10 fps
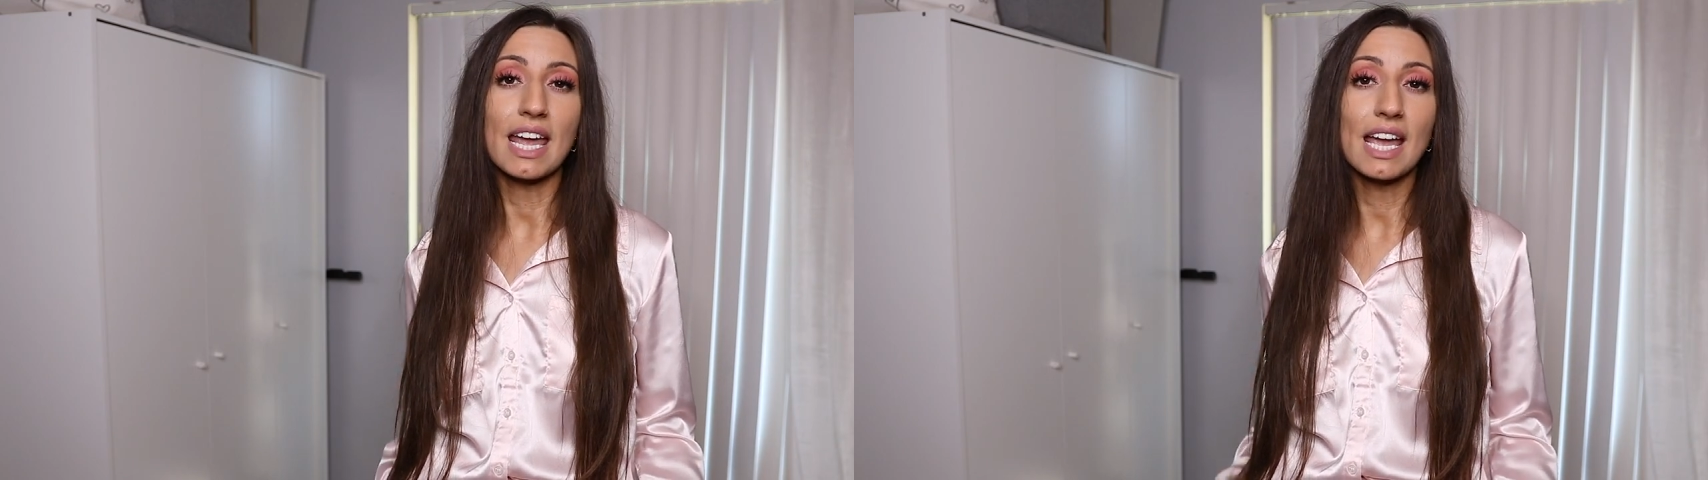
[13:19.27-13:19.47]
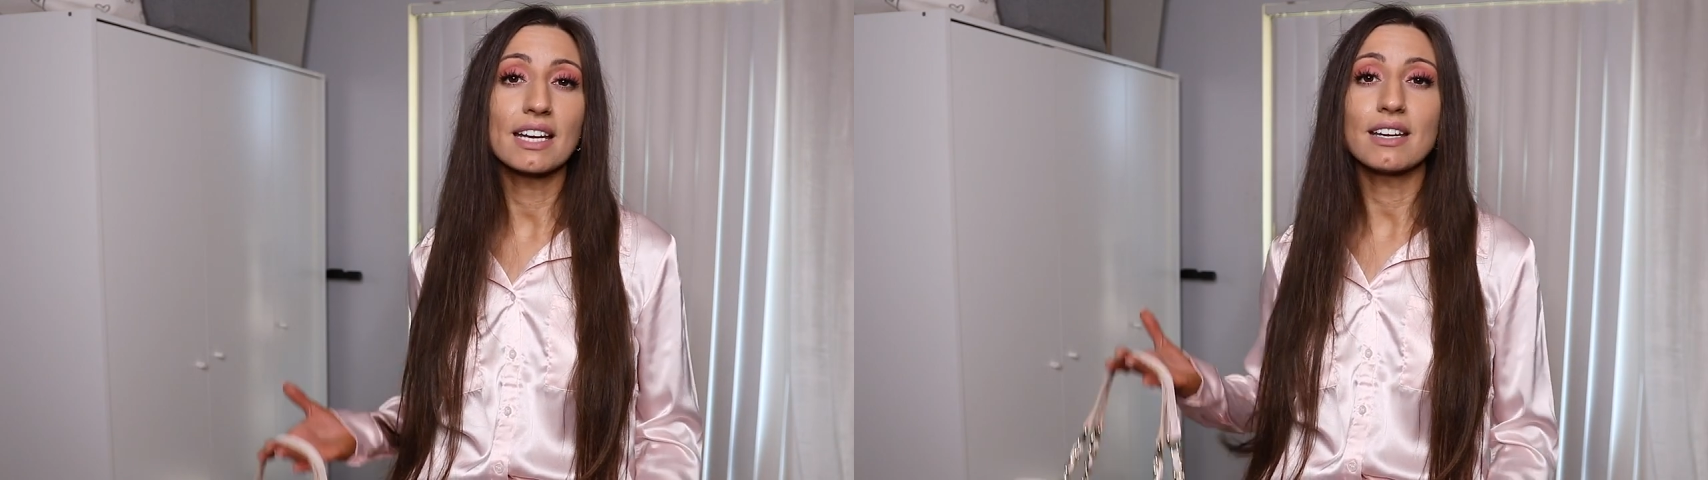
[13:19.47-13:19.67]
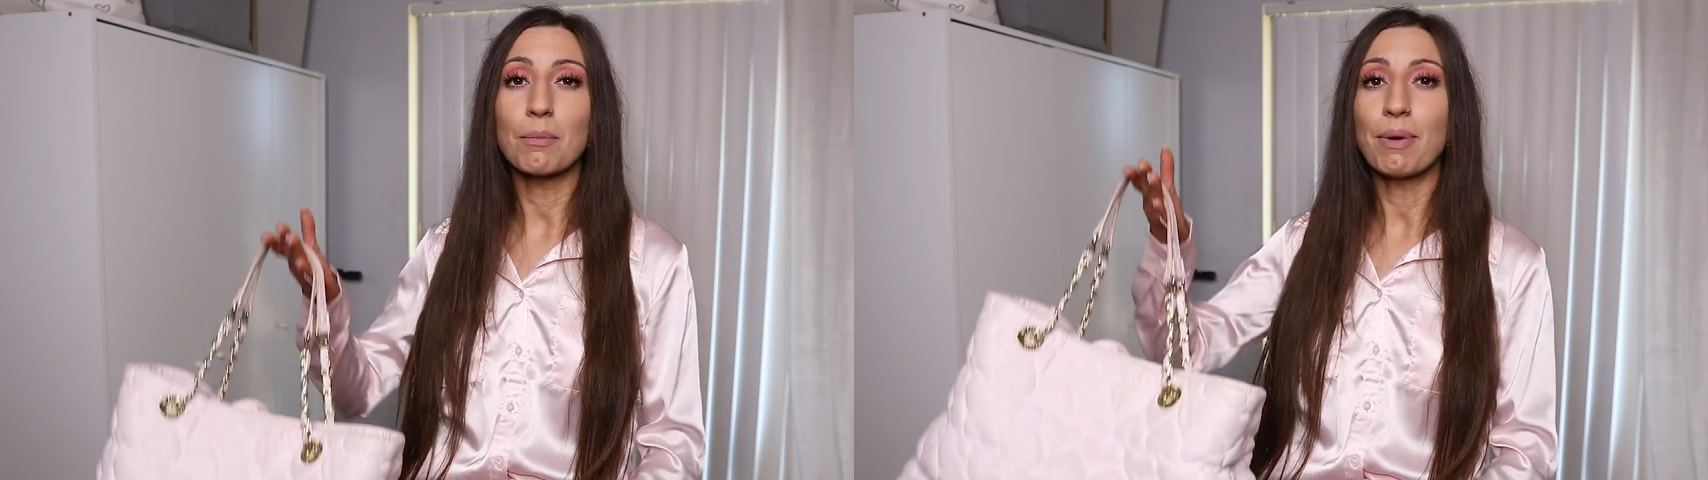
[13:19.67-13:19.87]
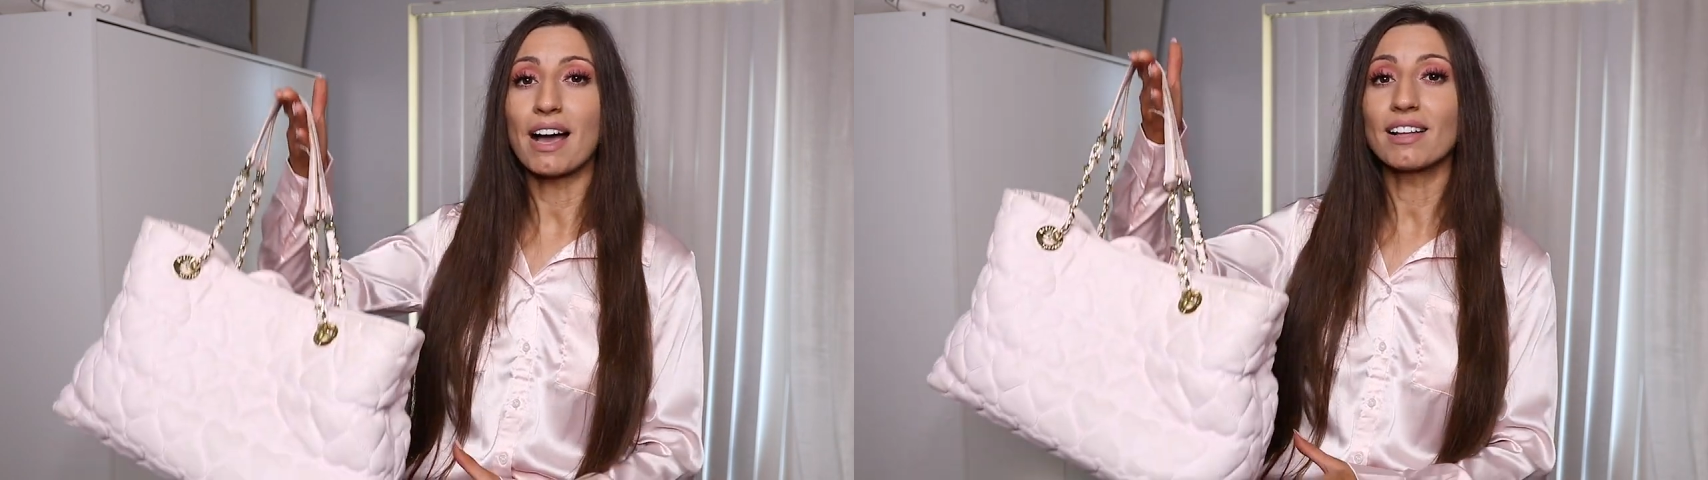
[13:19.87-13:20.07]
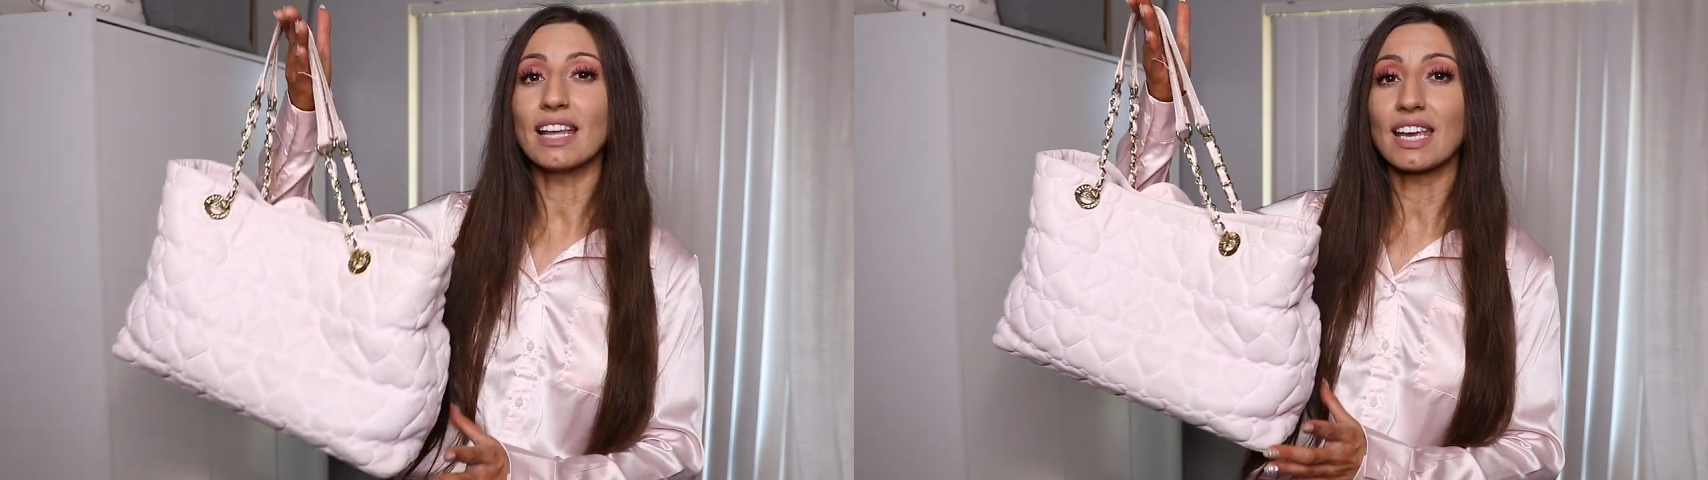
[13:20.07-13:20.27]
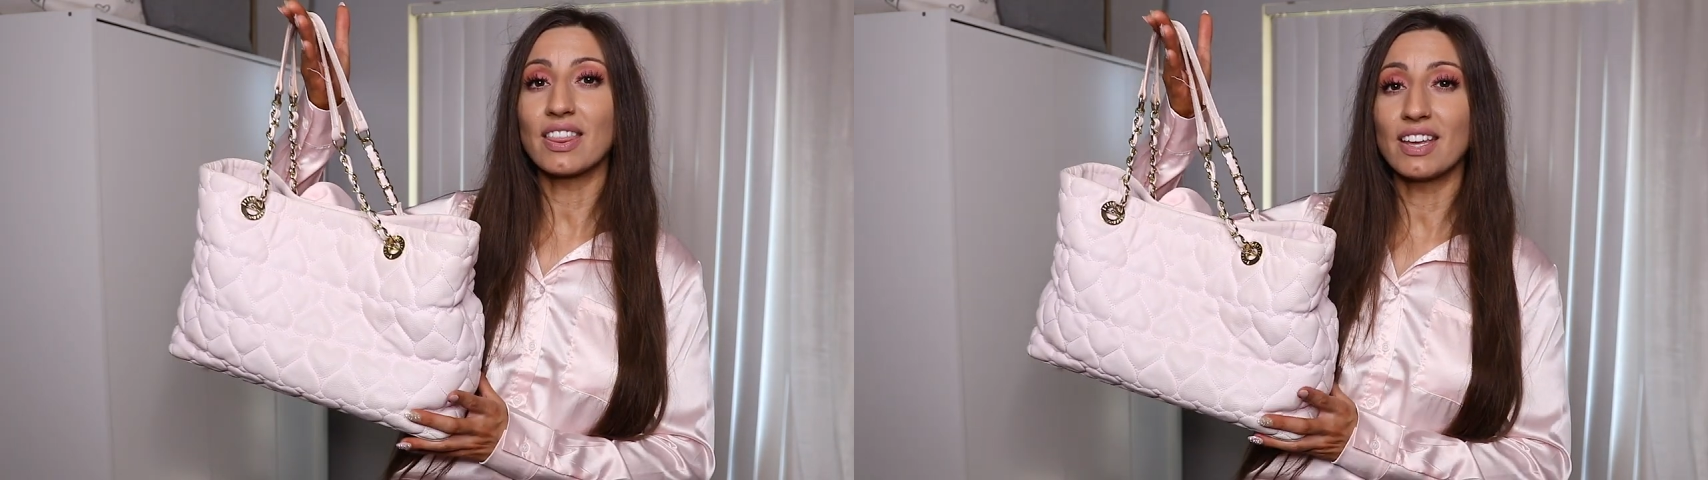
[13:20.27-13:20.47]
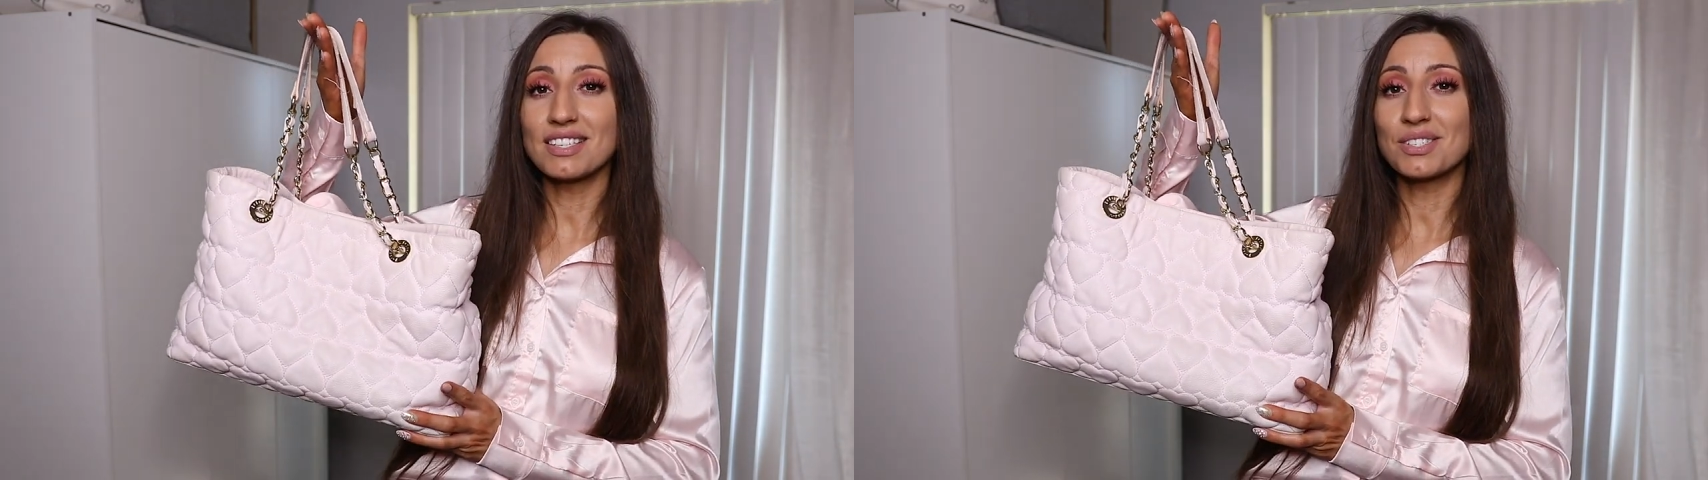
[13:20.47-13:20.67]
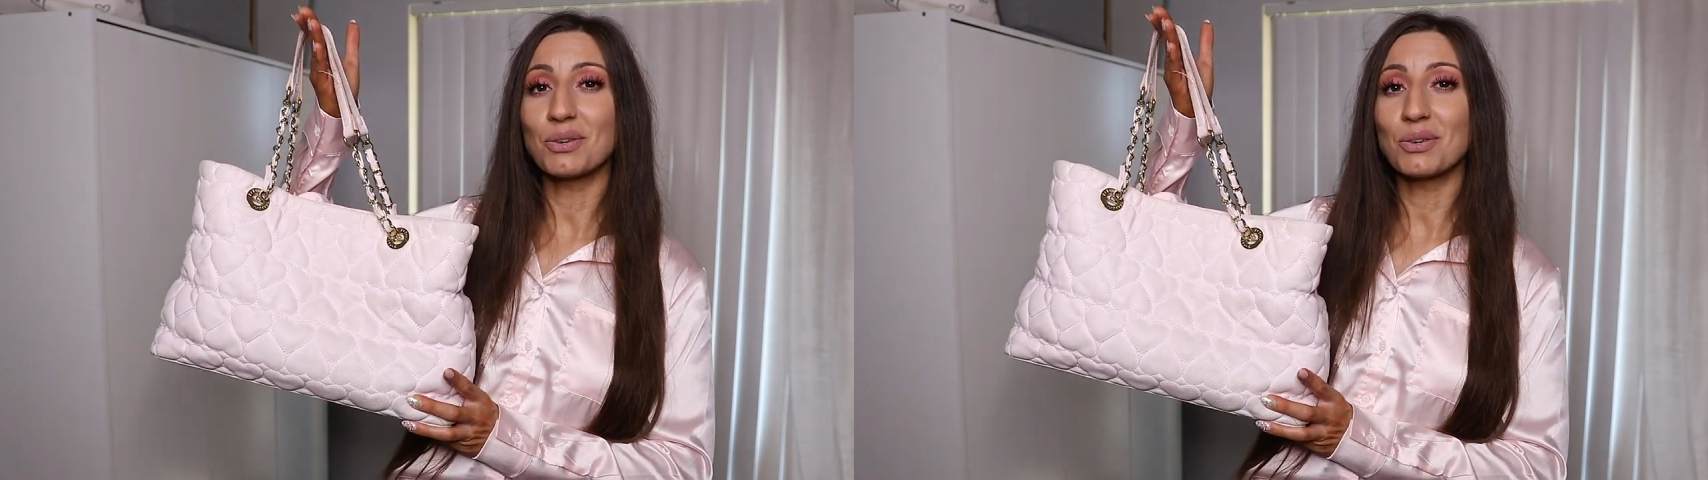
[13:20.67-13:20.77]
and a bag like this